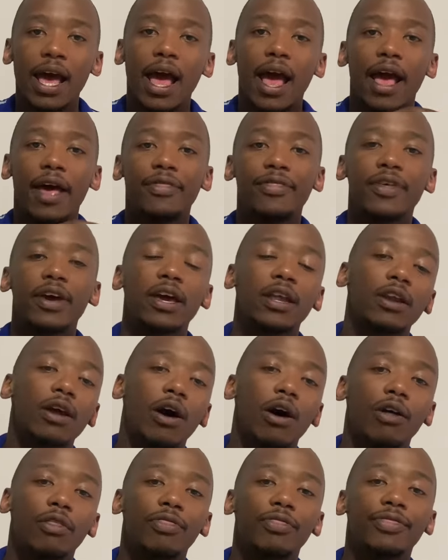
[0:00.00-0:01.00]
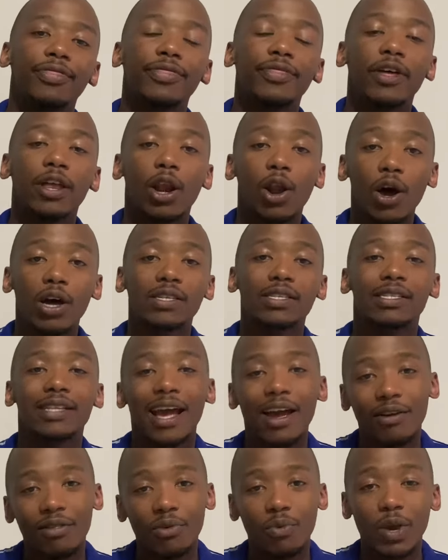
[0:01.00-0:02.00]
And then on the last
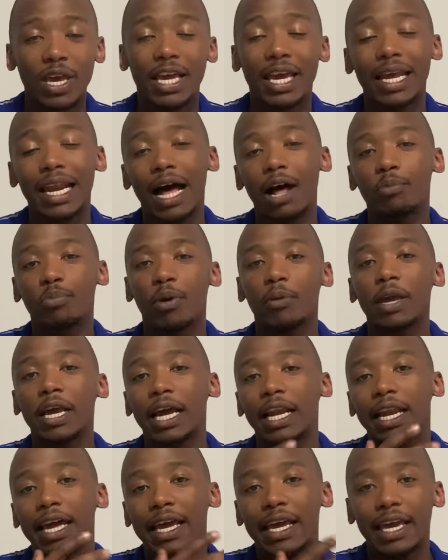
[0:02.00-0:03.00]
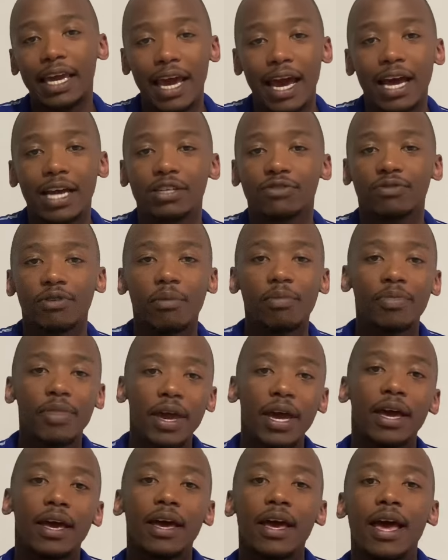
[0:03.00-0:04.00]
day of the weekend, I'll probably collect cash from
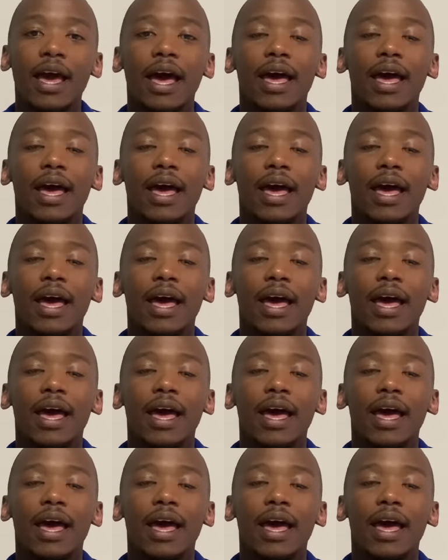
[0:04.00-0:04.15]
there.